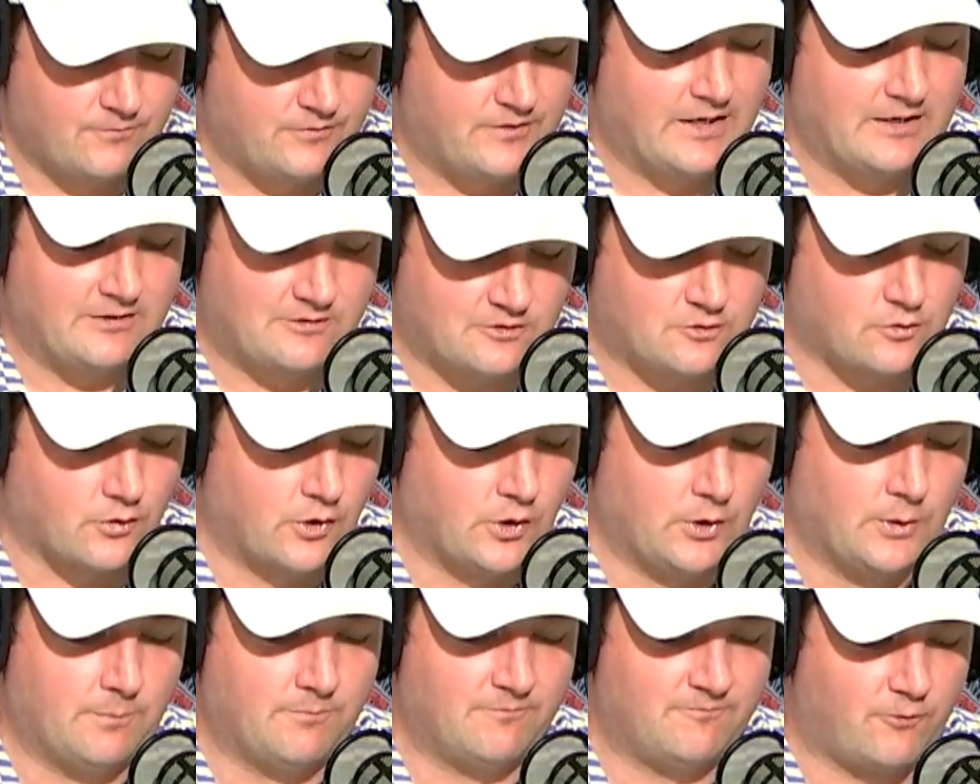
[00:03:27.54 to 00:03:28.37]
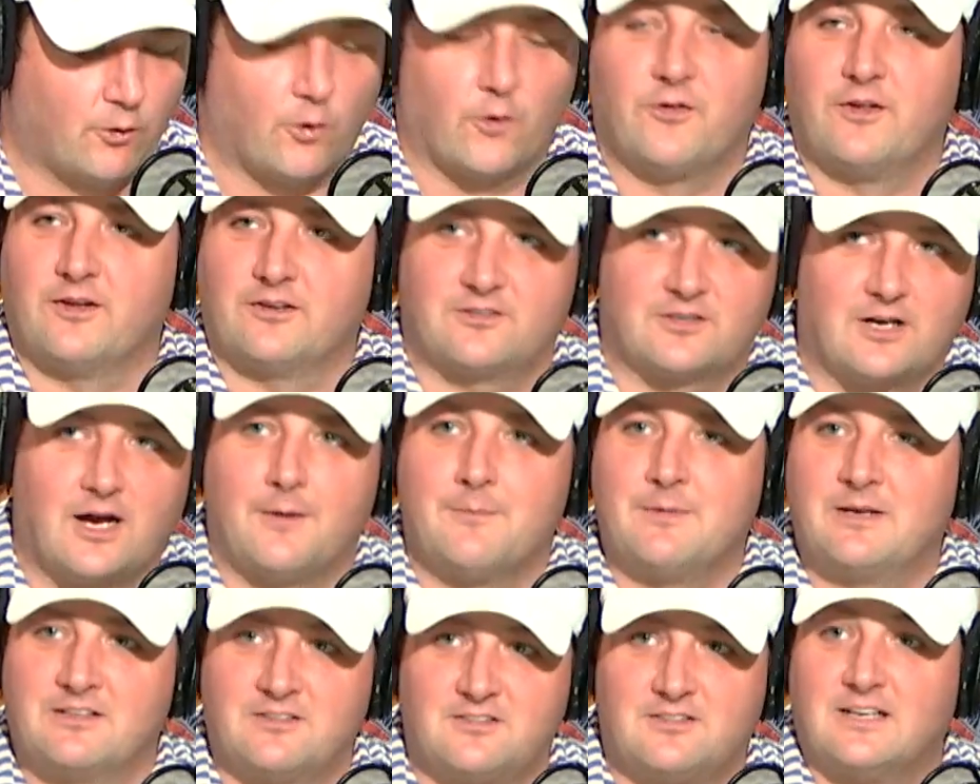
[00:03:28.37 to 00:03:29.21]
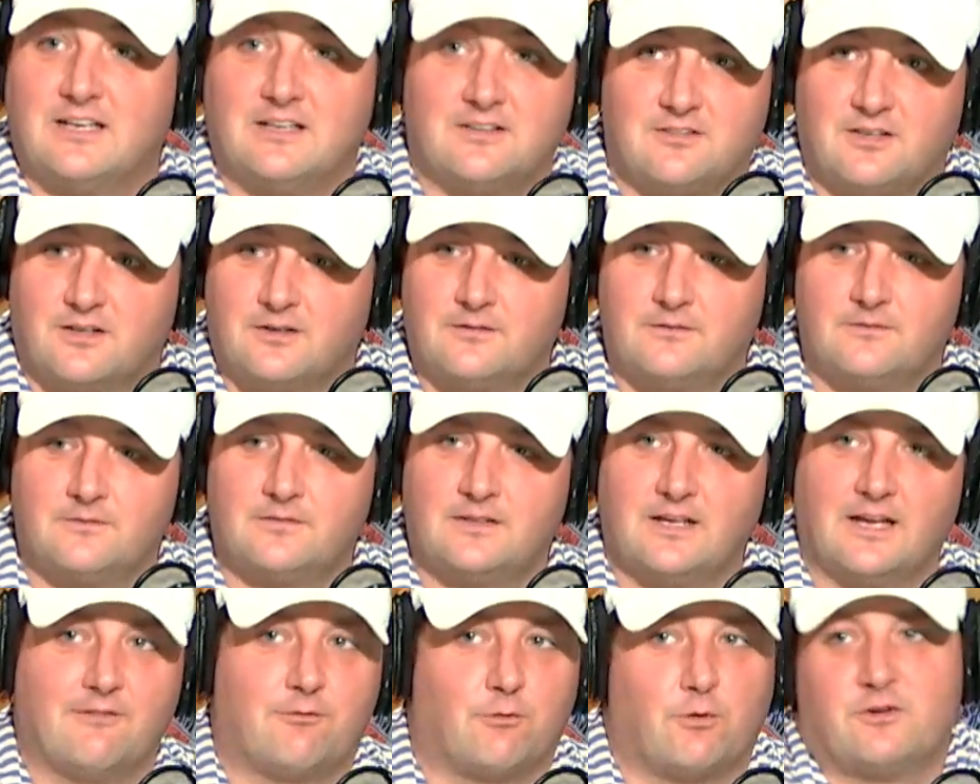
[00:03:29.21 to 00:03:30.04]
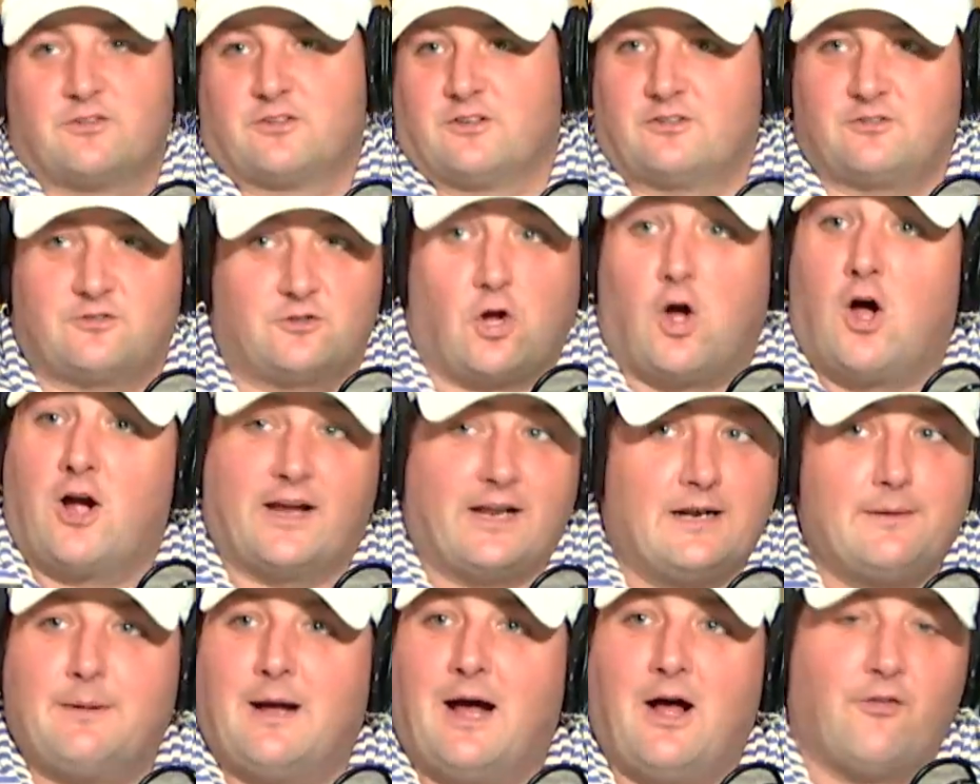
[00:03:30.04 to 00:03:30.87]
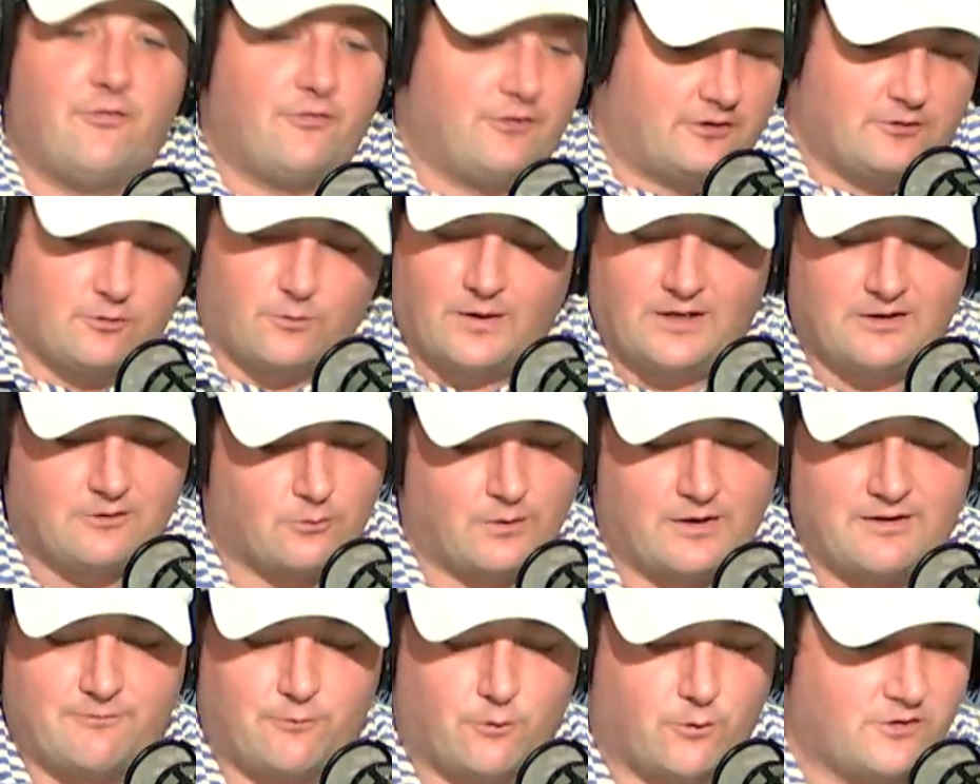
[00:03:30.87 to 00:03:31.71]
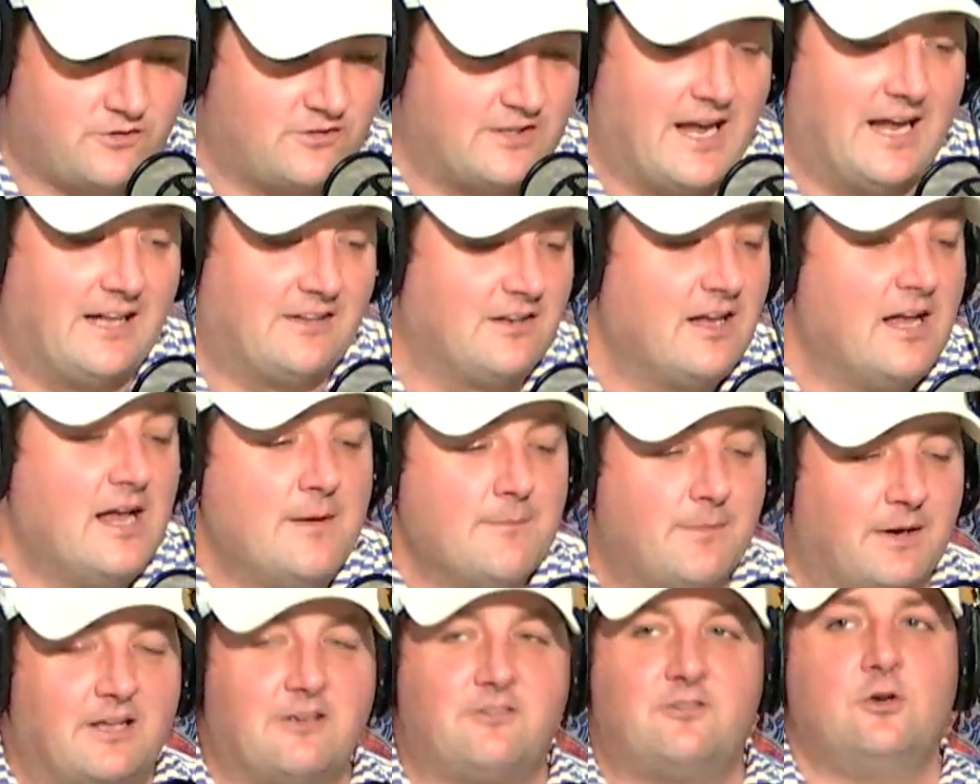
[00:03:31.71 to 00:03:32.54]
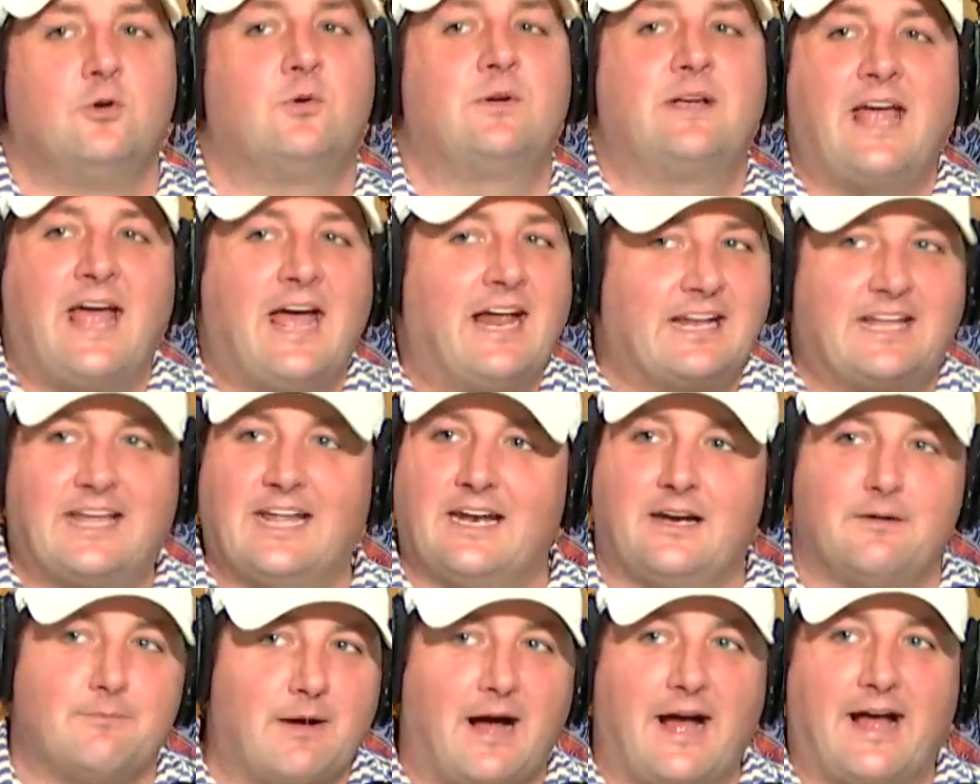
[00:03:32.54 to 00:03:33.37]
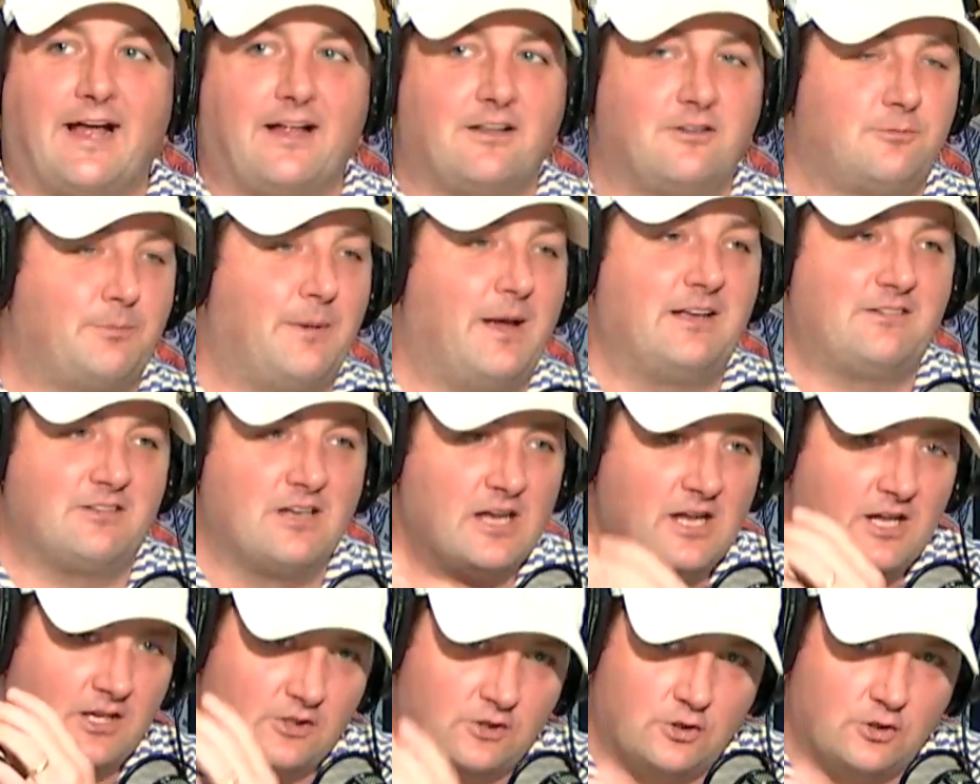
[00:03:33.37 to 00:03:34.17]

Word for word: this group for this coming season, if we're just talking about the twenty twenty-four Saints, because you can't get in my headspace,